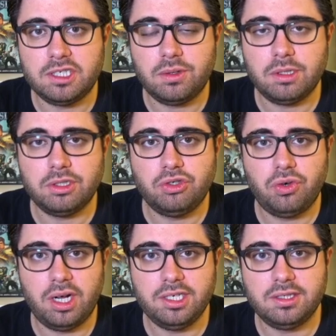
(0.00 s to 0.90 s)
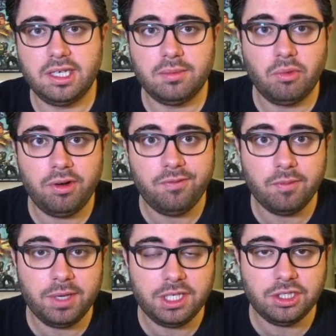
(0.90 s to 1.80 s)
going to try to get more
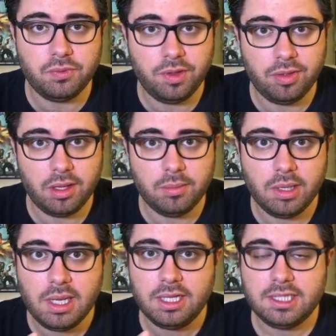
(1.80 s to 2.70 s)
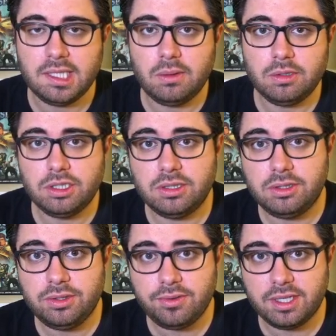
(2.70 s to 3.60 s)
information with them. So to
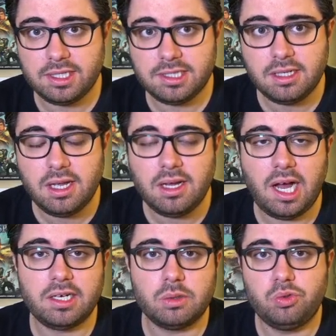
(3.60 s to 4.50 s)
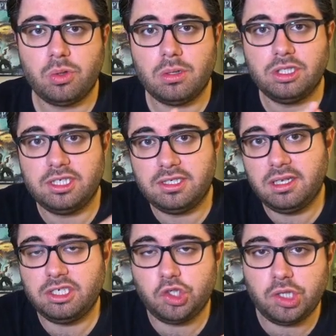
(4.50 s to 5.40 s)
do this, I could roll just a
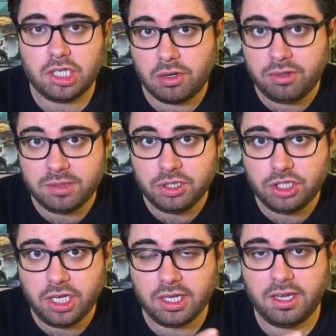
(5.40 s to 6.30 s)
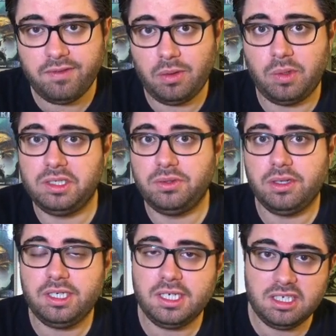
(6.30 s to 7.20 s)
straight charisma check if I went to the
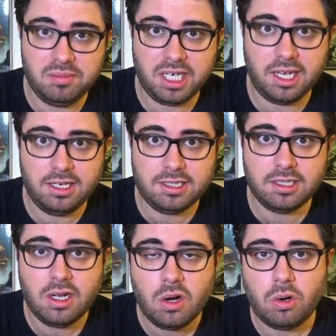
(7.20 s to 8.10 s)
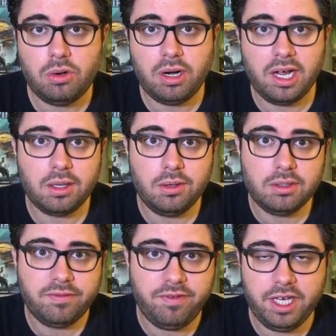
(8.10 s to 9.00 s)
D&D mechanics, or I could use
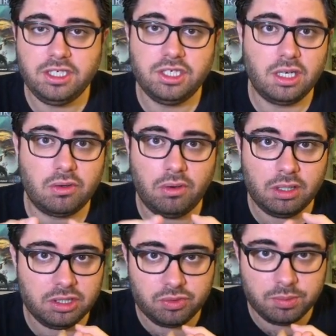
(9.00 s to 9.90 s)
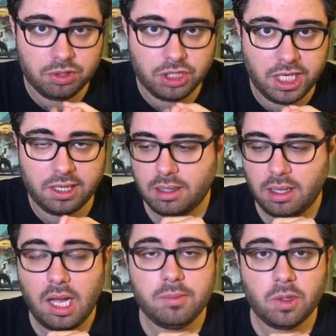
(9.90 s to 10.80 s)
a fate check or a description check.
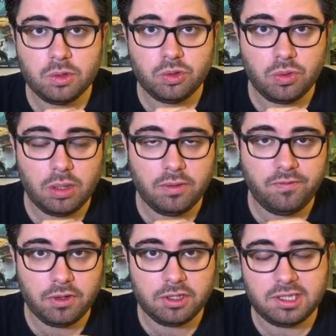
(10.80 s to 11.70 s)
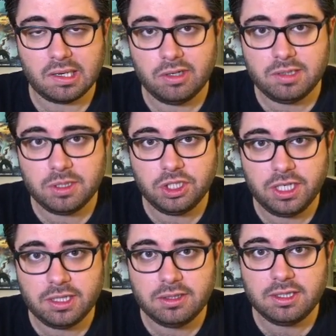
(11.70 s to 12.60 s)
I'm going to roll first a charisma
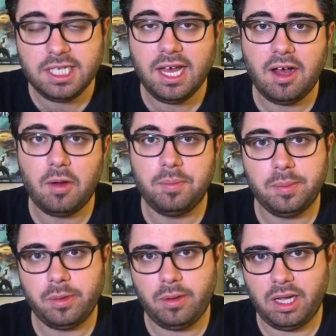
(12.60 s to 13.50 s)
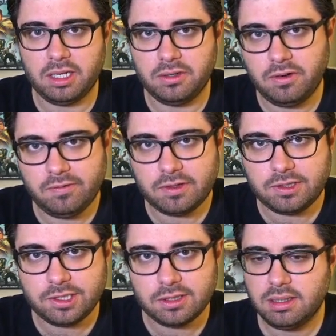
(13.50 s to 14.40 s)
check to see how people like
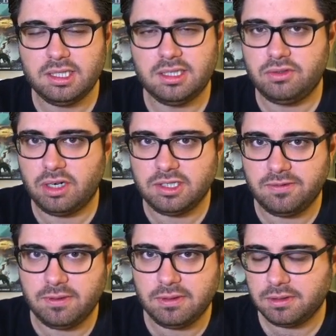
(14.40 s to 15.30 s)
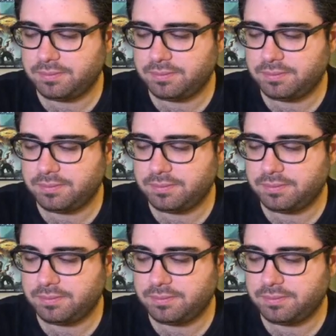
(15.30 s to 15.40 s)
Norvos. Is he trustful?